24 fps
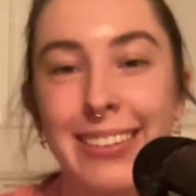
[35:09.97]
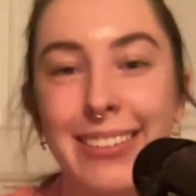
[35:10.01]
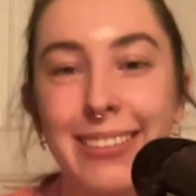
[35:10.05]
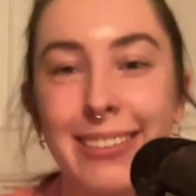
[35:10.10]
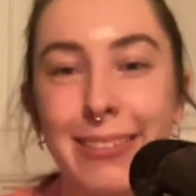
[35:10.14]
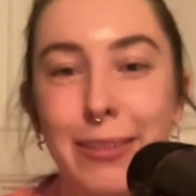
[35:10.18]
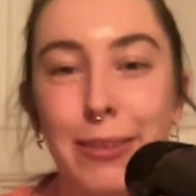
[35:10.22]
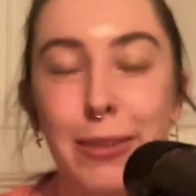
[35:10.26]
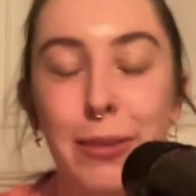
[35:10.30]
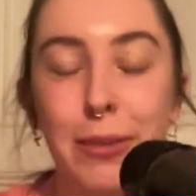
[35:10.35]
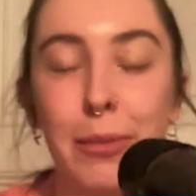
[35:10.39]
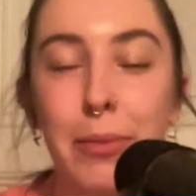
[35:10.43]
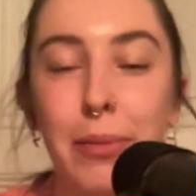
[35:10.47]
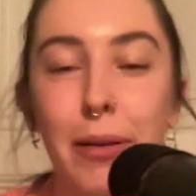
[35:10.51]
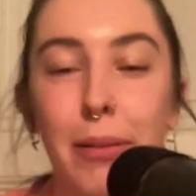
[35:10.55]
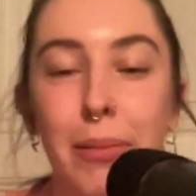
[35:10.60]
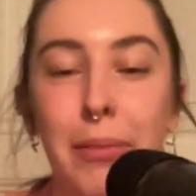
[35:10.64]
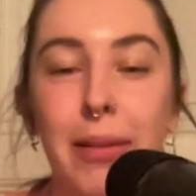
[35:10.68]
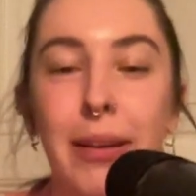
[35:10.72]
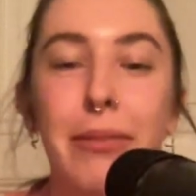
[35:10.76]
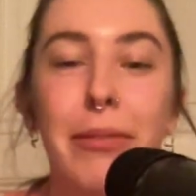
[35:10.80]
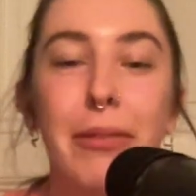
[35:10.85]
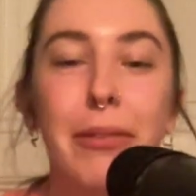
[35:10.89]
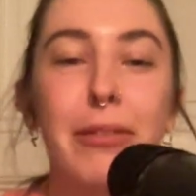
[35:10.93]
or
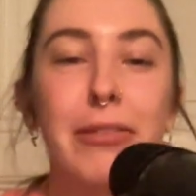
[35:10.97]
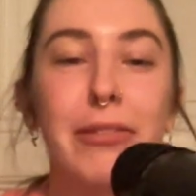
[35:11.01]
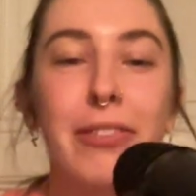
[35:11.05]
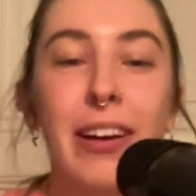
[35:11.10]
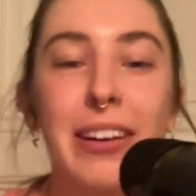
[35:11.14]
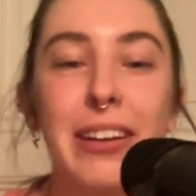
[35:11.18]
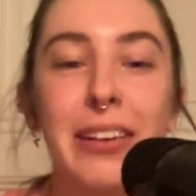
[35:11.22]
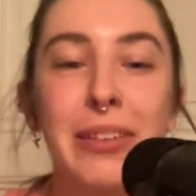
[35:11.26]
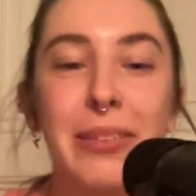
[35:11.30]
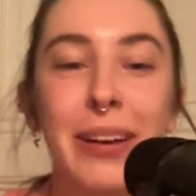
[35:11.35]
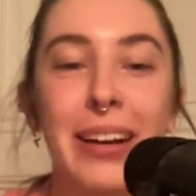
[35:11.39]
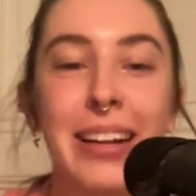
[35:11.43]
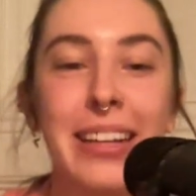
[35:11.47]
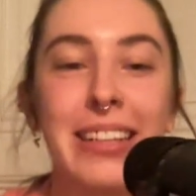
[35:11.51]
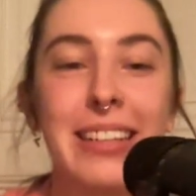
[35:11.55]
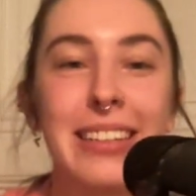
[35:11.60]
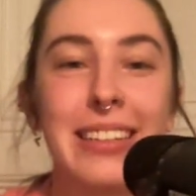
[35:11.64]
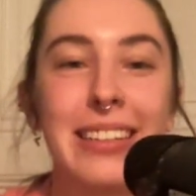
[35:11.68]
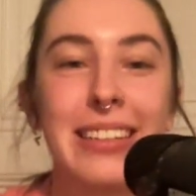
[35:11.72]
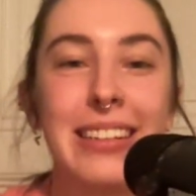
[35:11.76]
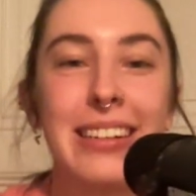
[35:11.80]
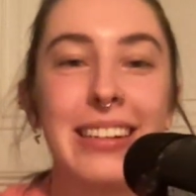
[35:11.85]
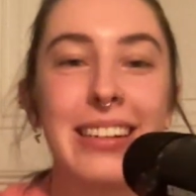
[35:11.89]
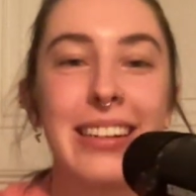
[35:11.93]
probably we'll find a way
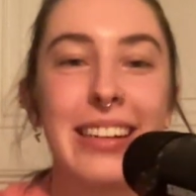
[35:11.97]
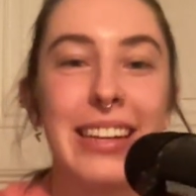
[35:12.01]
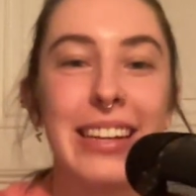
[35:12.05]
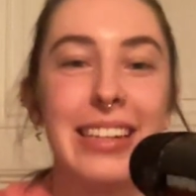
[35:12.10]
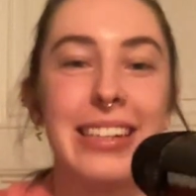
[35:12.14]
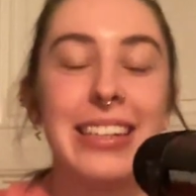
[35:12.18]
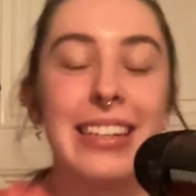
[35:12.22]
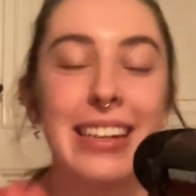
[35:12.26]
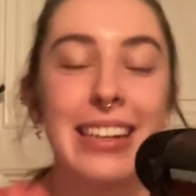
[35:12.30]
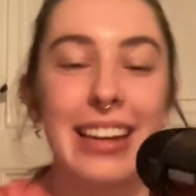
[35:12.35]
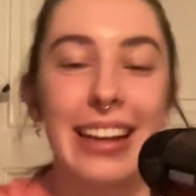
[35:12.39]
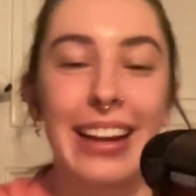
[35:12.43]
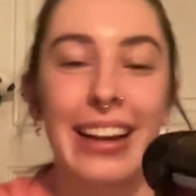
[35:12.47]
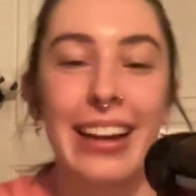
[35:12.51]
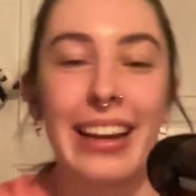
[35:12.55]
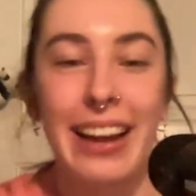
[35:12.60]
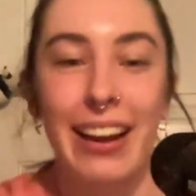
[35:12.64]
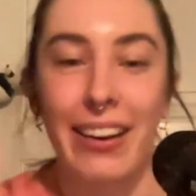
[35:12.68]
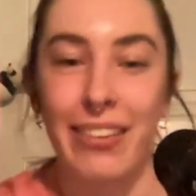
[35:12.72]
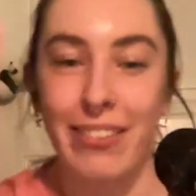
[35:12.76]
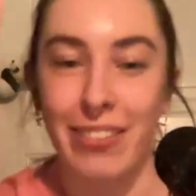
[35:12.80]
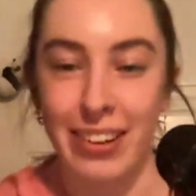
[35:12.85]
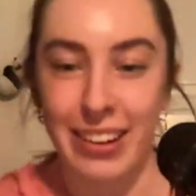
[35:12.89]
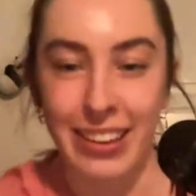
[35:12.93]
to interlink
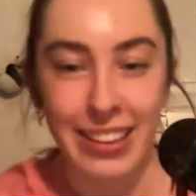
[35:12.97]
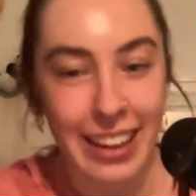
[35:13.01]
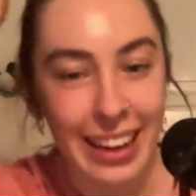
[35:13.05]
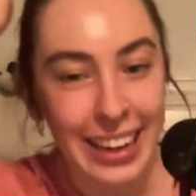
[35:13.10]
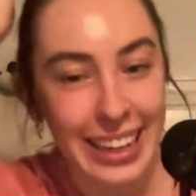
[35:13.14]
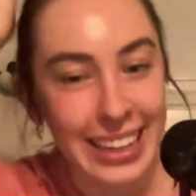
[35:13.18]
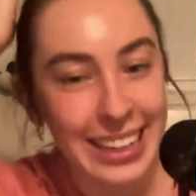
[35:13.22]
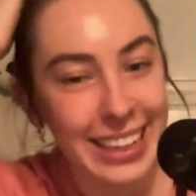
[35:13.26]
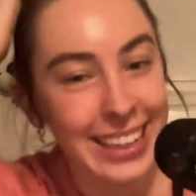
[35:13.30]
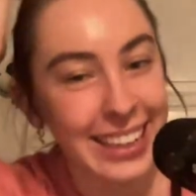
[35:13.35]
everything.